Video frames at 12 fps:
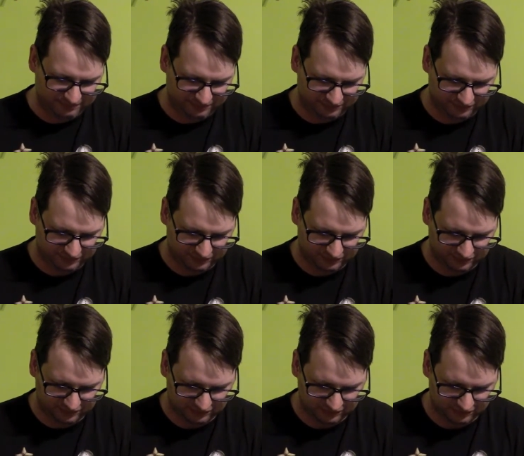
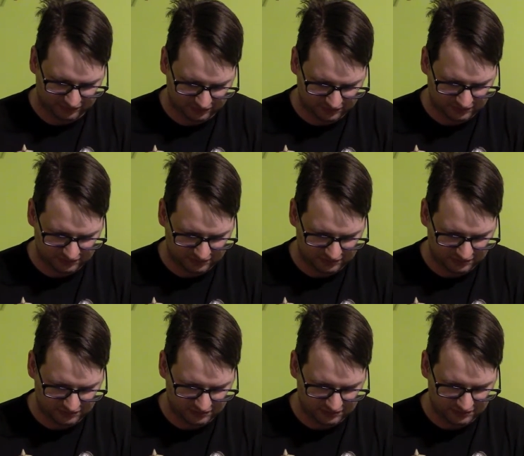
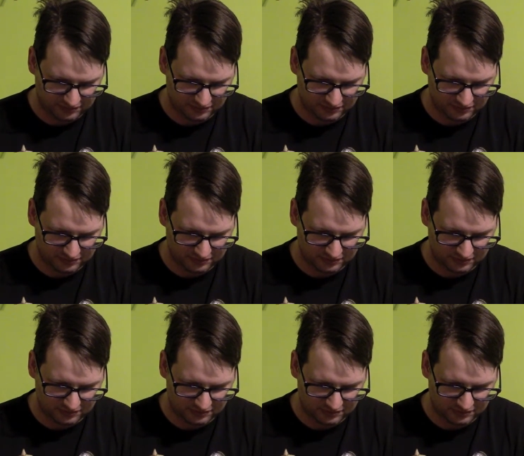
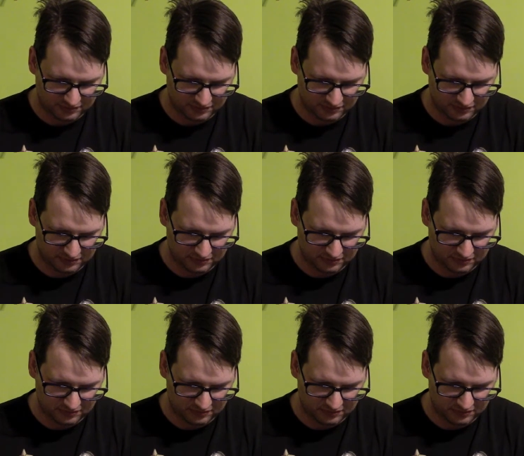
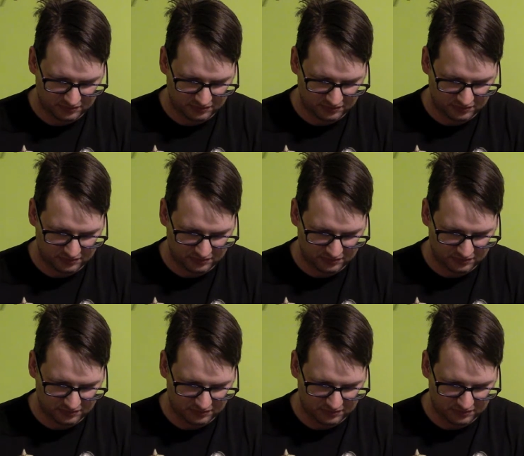
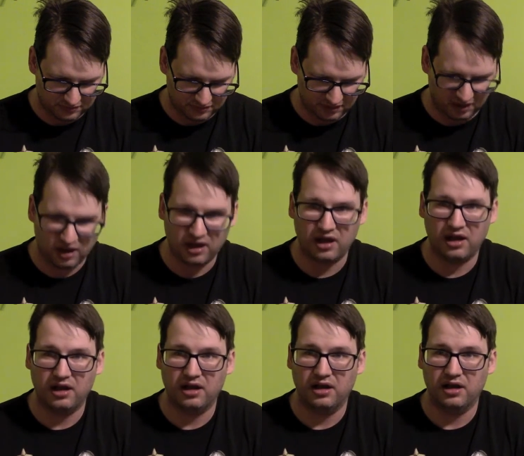
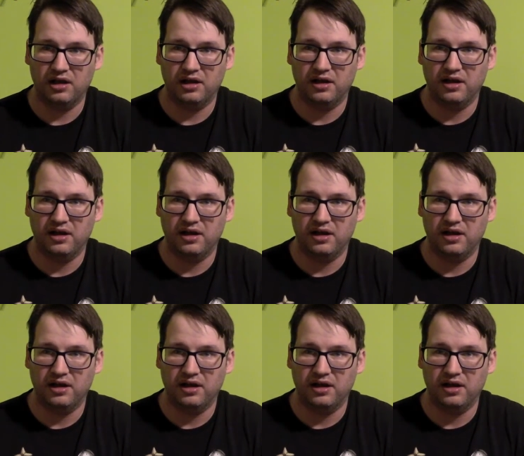Nothing is said.